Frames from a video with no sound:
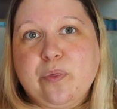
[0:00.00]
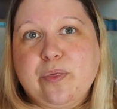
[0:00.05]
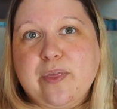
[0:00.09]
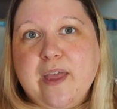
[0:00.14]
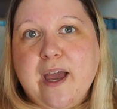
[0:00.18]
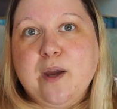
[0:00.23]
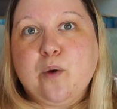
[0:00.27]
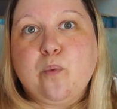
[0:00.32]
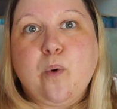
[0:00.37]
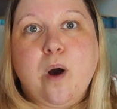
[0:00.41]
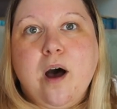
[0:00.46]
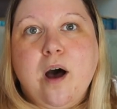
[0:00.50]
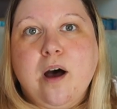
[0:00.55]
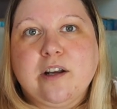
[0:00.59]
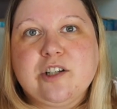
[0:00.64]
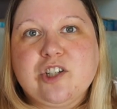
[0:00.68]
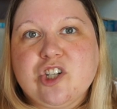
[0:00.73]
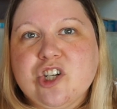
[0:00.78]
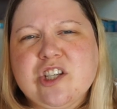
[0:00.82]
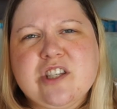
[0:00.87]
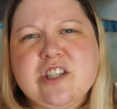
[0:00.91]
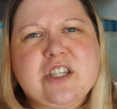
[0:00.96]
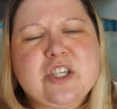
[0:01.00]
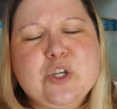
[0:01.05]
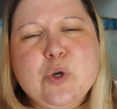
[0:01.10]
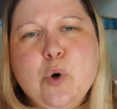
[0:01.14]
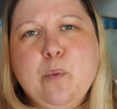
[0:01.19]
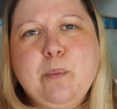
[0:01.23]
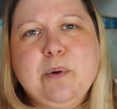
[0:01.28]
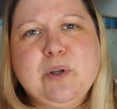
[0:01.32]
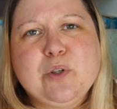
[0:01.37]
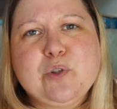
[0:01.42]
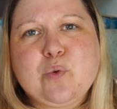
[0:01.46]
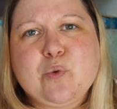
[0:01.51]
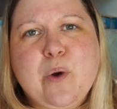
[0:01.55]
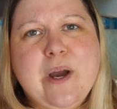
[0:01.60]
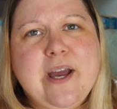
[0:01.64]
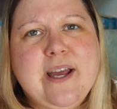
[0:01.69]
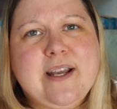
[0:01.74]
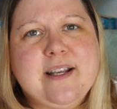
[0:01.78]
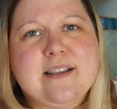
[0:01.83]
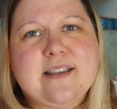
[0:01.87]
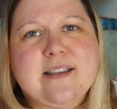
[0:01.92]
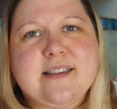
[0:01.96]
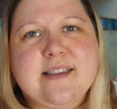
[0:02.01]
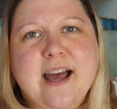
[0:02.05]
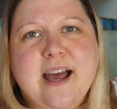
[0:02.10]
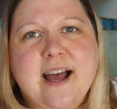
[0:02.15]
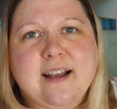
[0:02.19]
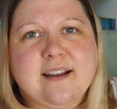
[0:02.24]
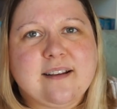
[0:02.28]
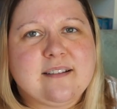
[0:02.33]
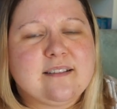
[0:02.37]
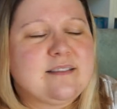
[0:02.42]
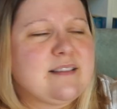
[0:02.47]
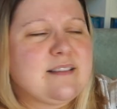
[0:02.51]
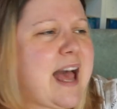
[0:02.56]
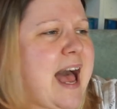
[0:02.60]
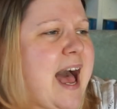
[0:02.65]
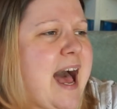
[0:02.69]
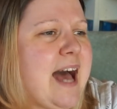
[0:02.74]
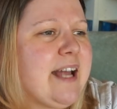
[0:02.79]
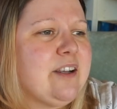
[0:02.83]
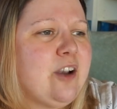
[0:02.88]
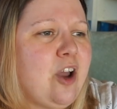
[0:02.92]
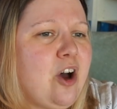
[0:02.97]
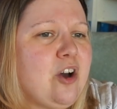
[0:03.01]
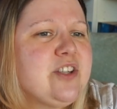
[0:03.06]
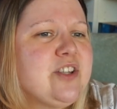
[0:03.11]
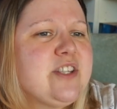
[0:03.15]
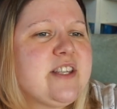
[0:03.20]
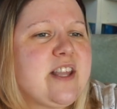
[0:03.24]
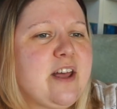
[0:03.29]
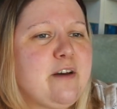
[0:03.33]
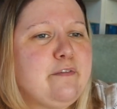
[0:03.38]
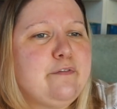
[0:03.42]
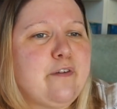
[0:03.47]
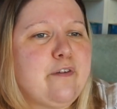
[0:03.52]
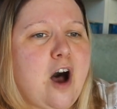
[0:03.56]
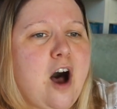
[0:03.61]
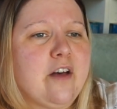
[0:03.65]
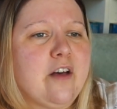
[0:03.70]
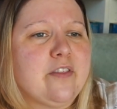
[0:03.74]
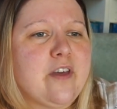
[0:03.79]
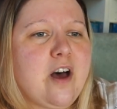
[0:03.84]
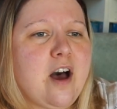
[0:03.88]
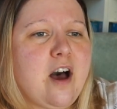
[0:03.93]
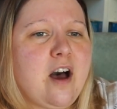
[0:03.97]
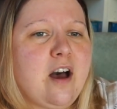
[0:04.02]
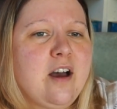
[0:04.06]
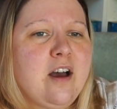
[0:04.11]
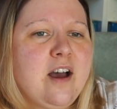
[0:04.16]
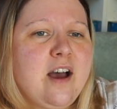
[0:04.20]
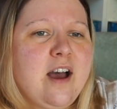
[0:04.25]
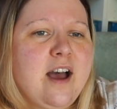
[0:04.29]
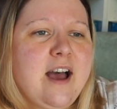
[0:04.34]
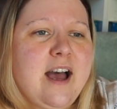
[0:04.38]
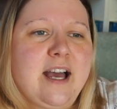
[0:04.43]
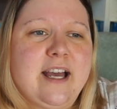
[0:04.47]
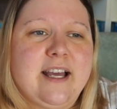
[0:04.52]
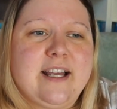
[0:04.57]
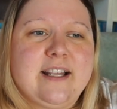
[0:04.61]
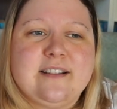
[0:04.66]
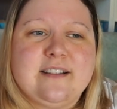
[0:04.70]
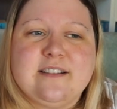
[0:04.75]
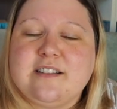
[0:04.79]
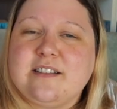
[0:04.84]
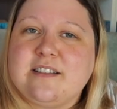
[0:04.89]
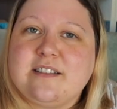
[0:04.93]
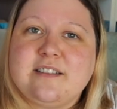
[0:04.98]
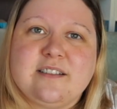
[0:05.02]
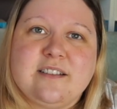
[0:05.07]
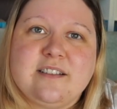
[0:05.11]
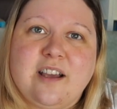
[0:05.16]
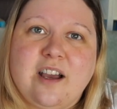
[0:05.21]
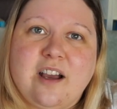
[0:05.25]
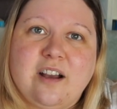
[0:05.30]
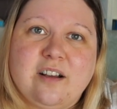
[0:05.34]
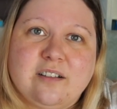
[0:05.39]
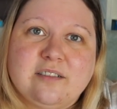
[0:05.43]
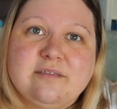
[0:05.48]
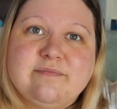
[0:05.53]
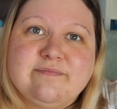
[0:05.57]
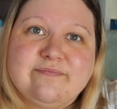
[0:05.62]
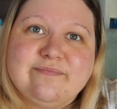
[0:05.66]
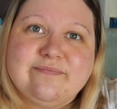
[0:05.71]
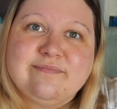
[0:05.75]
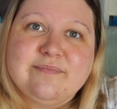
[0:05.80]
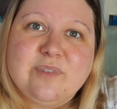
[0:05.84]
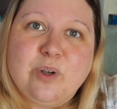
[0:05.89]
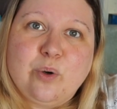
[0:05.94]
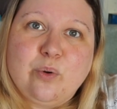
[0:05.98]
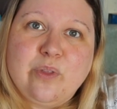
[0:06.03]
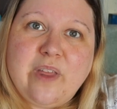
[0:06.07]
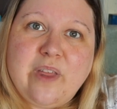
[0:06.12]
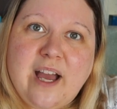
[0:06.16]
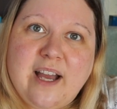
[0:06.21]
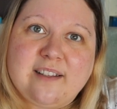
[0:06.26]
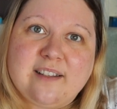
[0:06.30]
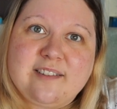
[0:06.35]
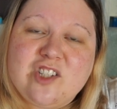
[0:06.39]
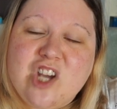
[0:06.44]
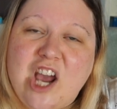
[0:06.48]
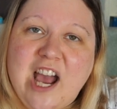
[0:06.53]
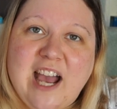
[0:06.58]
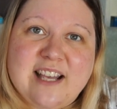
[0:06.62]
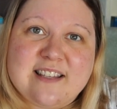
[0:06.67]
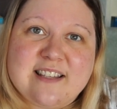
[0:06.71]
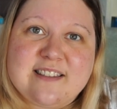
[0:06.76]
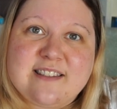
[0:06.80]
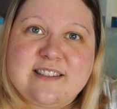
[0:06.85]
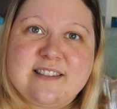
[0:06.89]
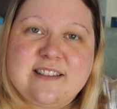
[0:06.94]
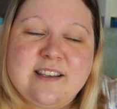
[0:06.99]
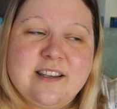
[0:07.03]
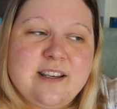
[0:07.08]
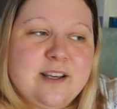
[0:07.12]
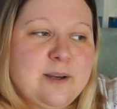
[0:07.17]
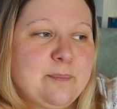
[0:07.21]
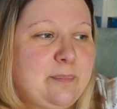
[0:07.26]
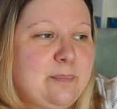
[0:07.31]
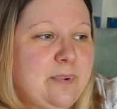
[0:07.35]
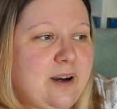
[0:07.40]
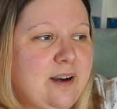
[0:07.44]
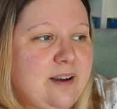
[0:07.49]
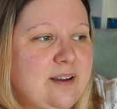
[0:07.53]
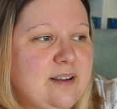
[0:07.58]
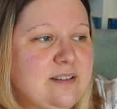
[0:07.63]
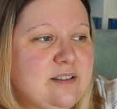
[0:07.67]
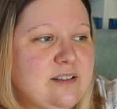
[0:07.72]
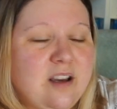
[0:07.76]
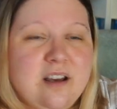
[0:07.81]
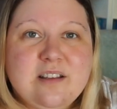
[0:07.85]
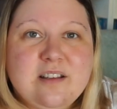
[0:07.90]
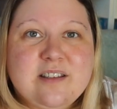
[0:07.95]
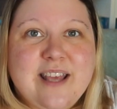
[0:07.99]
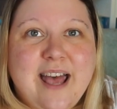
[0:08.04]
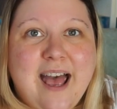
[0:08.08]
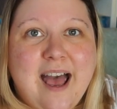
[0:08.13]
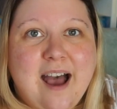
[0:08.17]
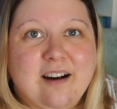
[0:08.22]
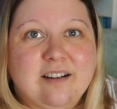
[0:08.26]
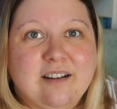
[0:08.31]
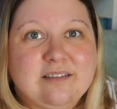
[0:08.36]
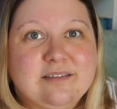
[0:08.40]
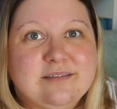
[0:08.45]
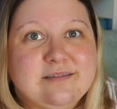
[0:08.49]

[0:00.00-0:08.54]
they were just normal twins that had lost their father and all that jazz. But it turns out